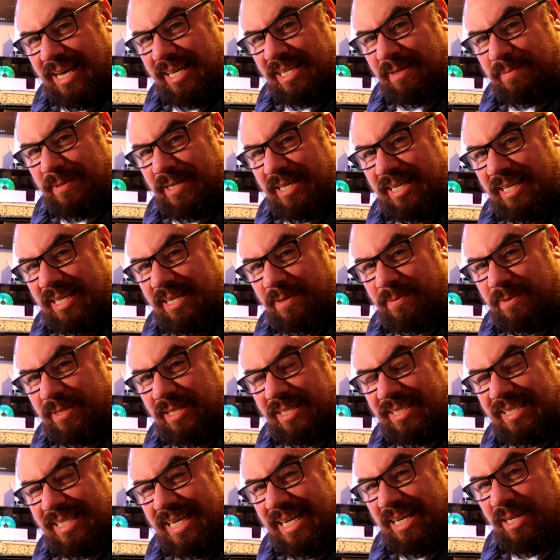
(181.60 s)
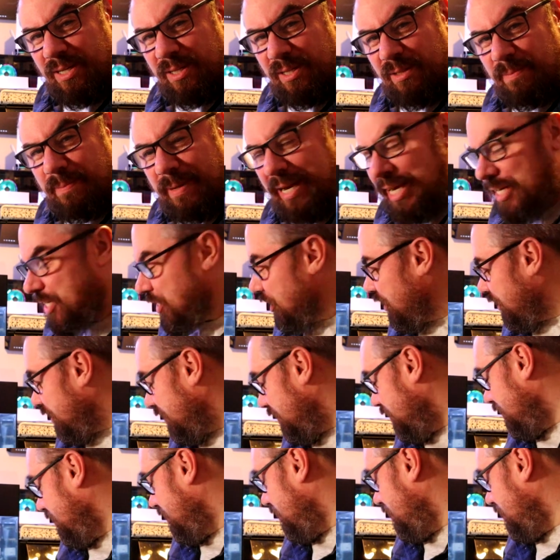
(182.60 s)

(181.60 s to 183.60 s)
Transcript: I had him in here with a Senegal bichir,